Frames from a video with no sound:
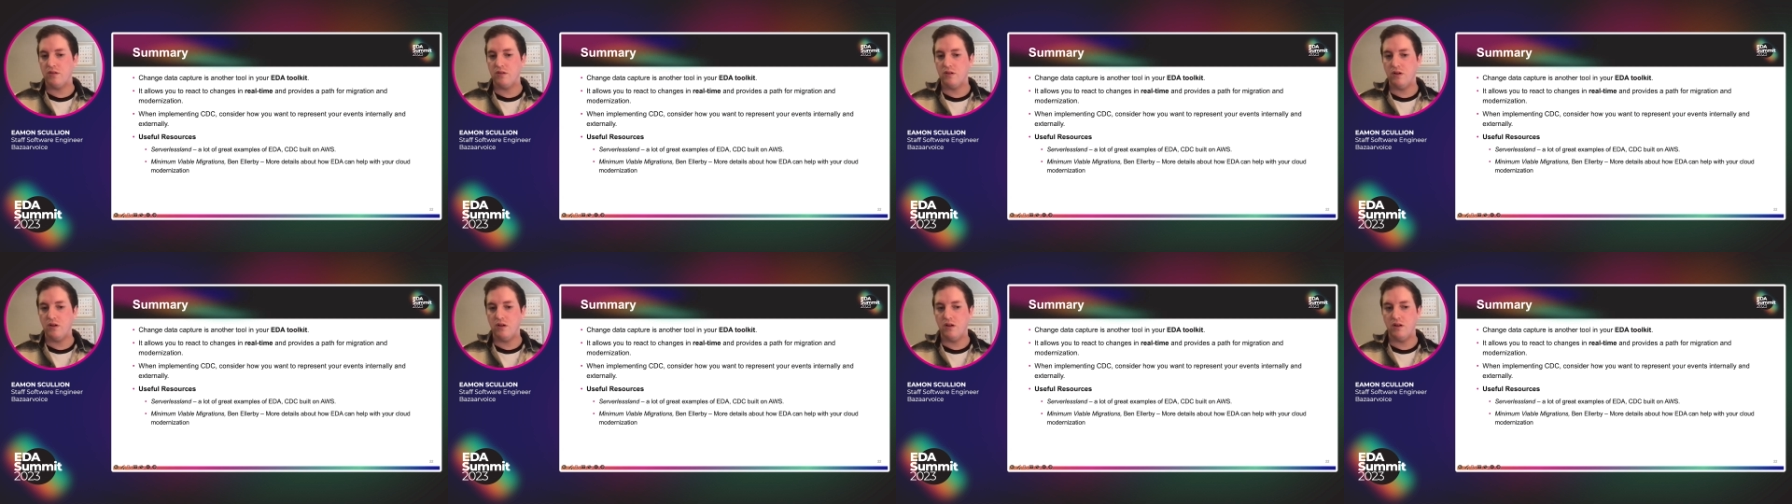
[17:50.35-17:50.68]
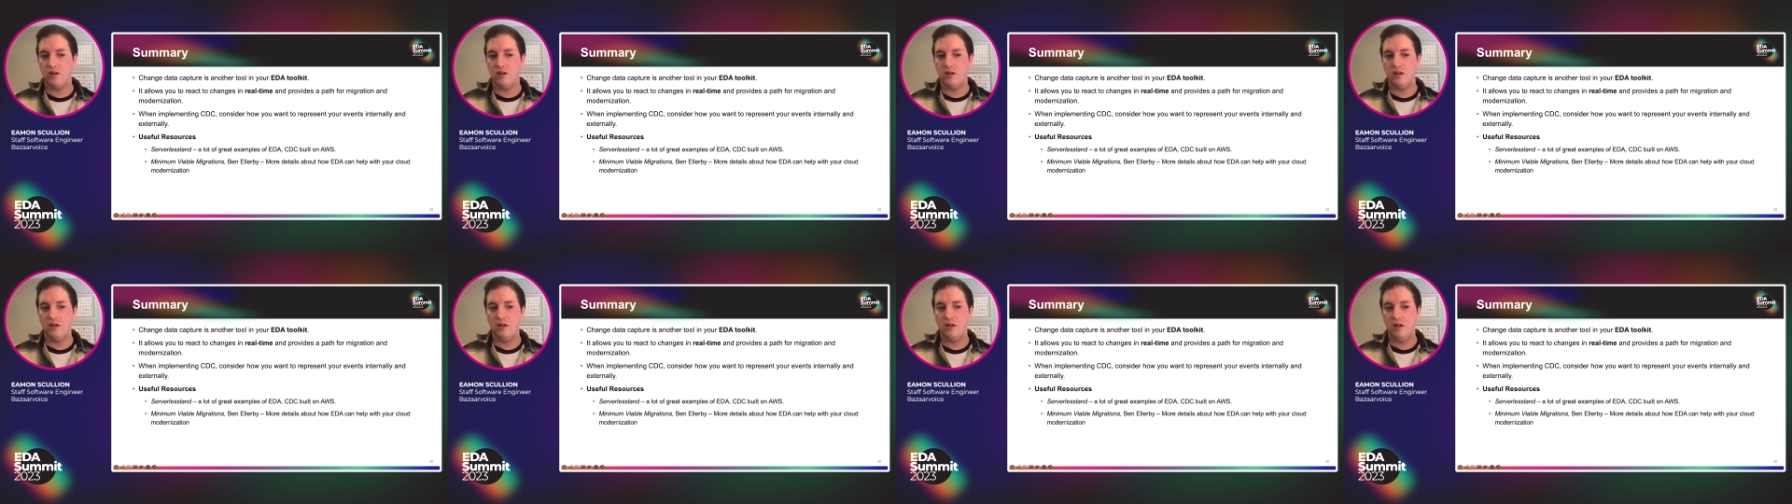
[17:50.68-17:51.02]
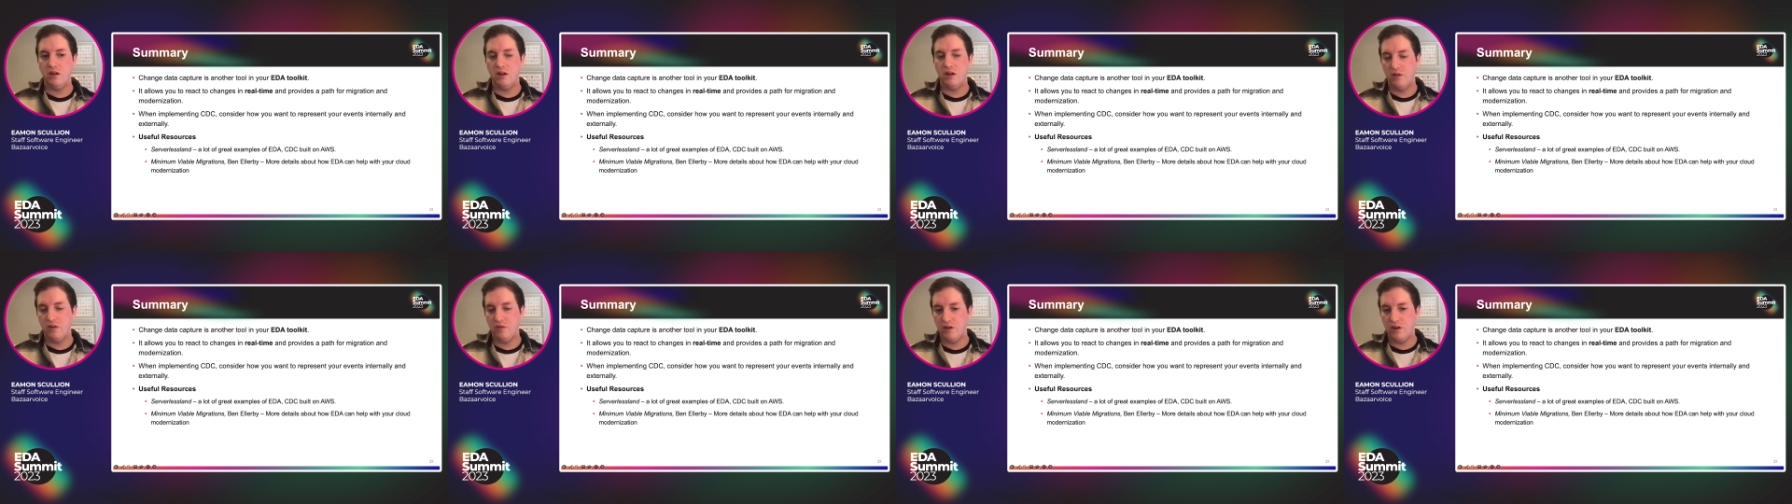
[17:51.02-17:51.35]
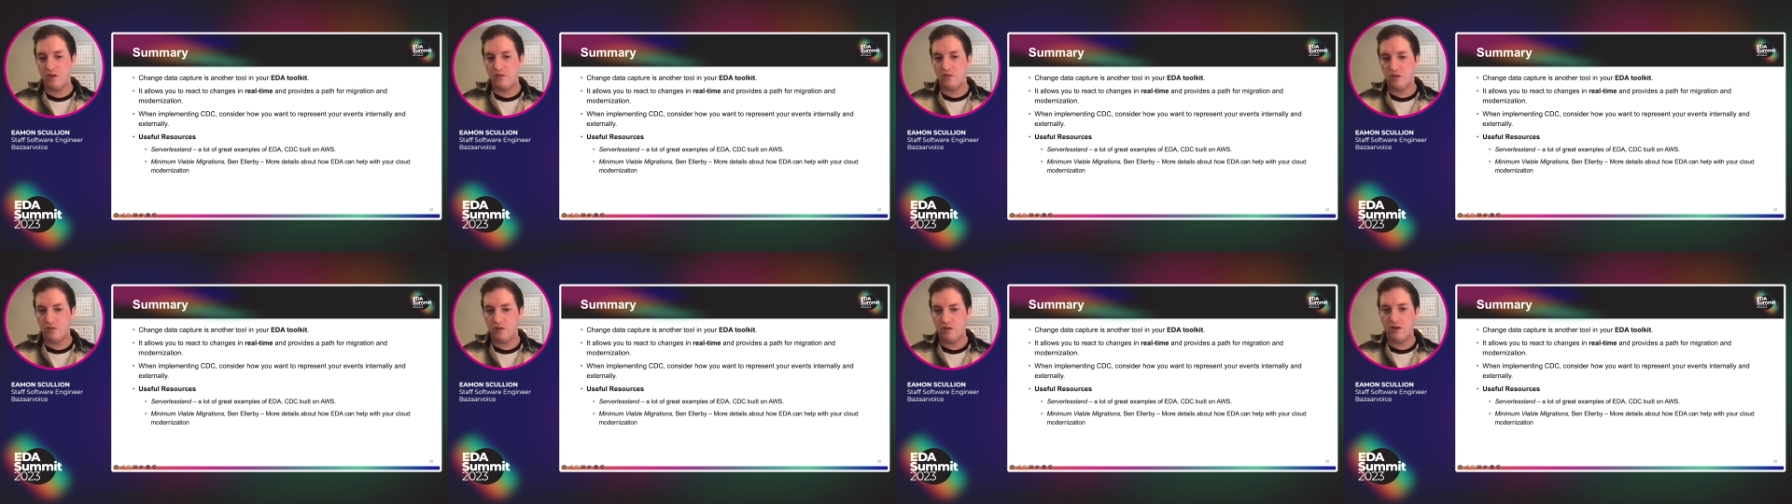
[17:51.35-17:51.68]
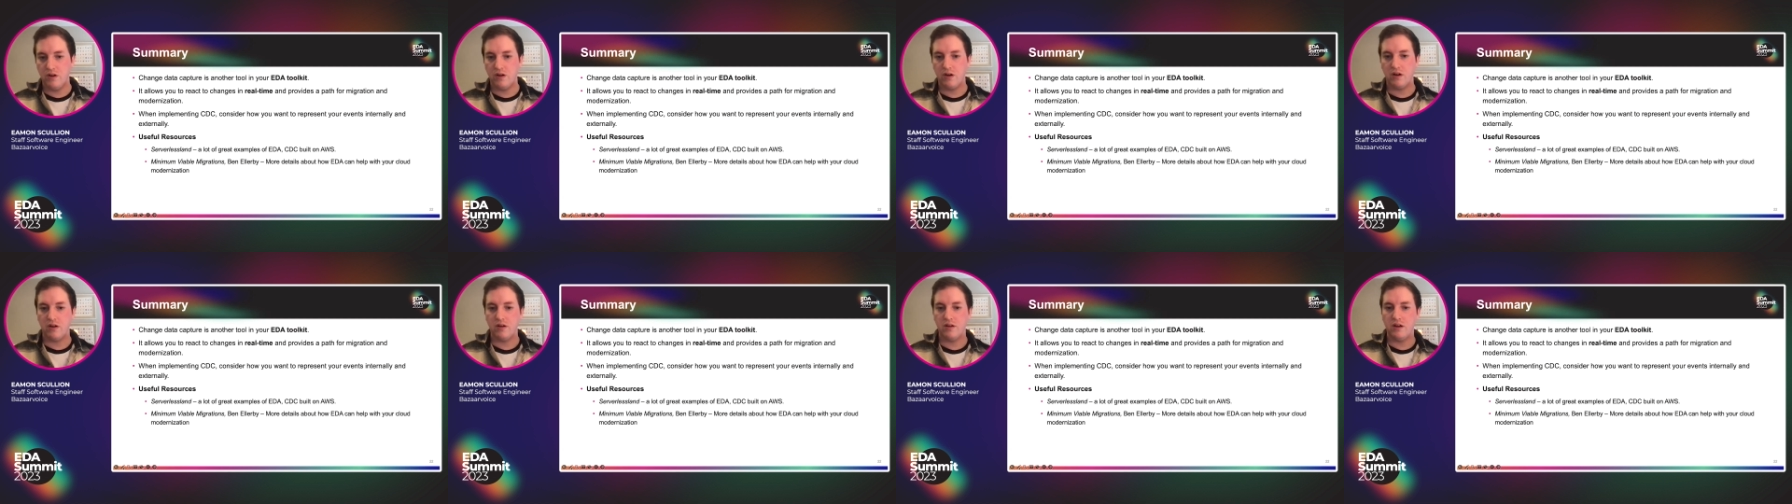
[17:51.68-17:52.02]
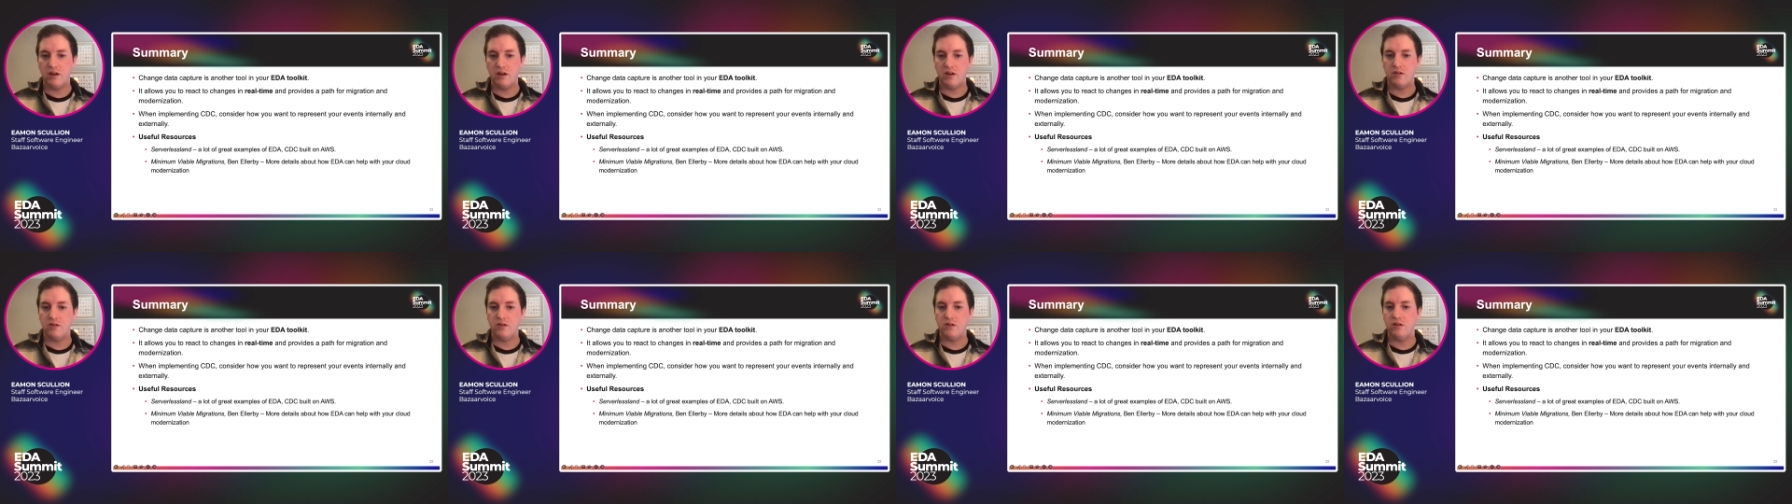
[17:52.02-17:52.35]
on event-driven
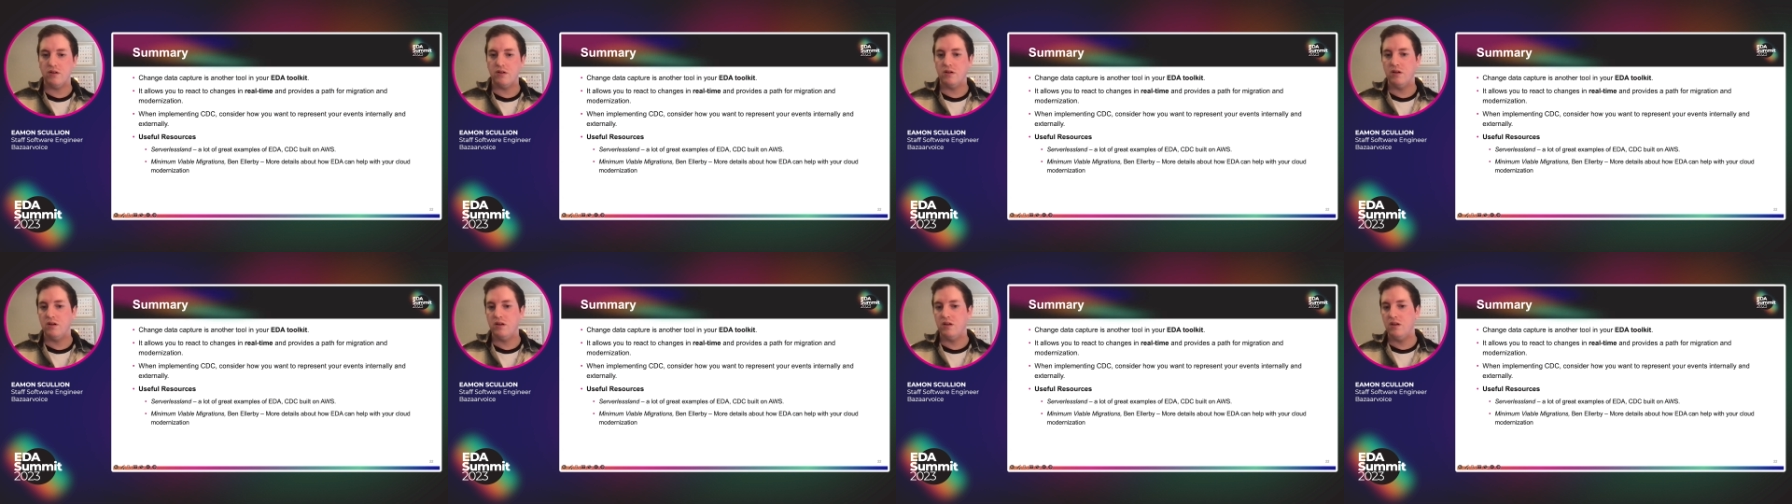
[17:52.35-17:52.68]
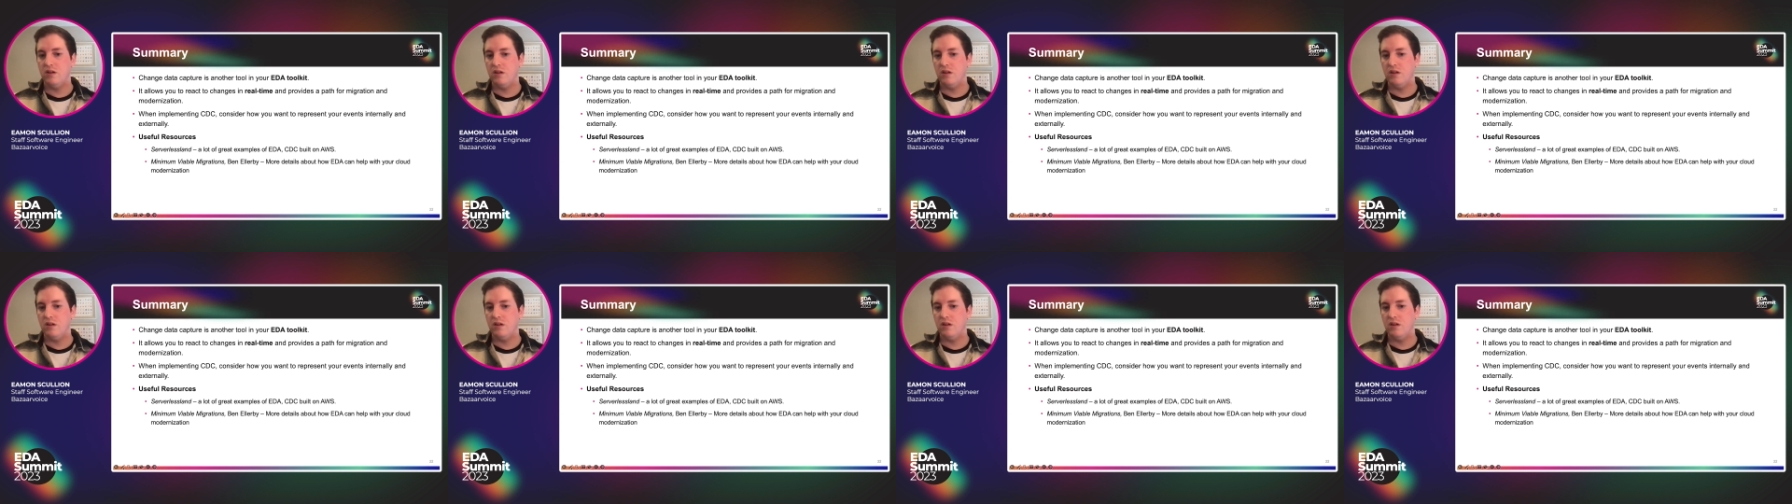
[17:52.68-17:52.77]
architecture,